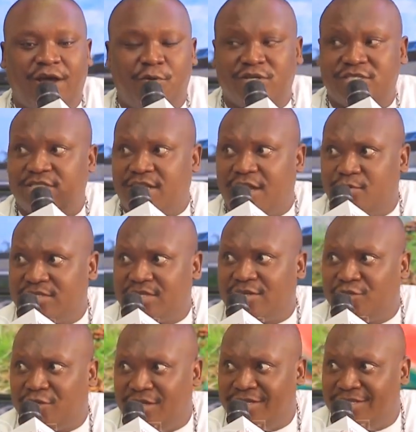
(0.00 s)
I was, I was
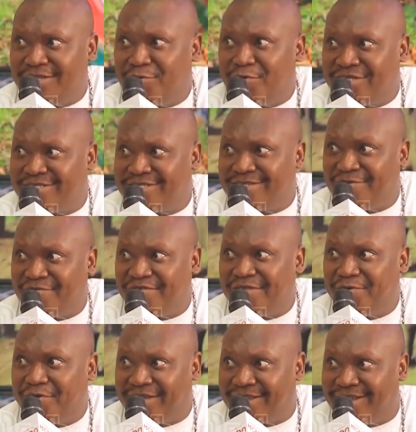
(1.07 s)
actually in the West over
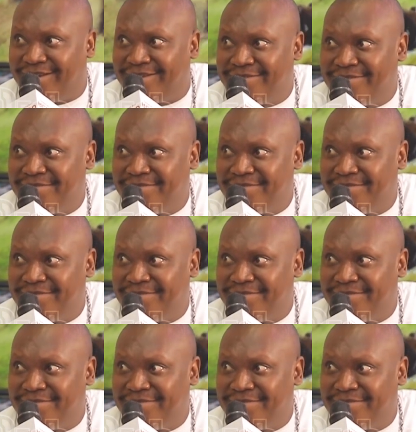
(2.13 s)
the weekend.